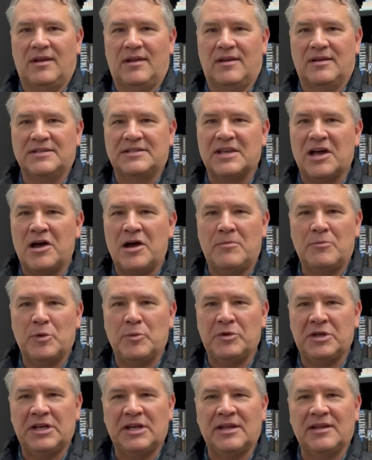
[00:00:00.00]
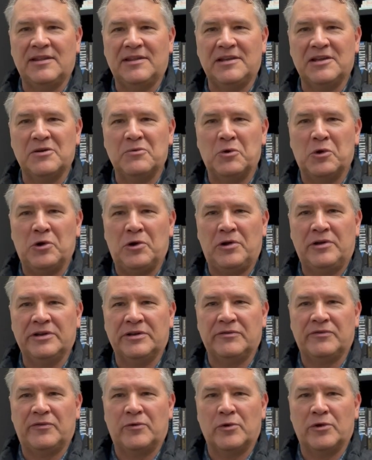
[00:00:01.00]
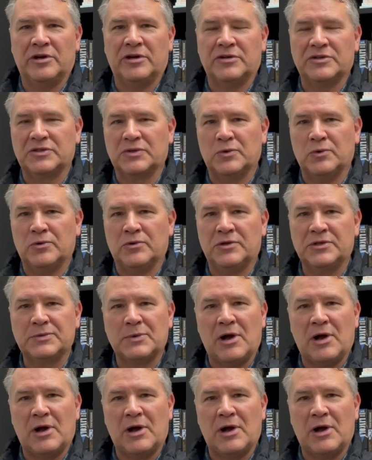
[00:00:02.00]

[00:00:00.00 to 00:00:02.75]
Some immediately enrolled in four-year schools,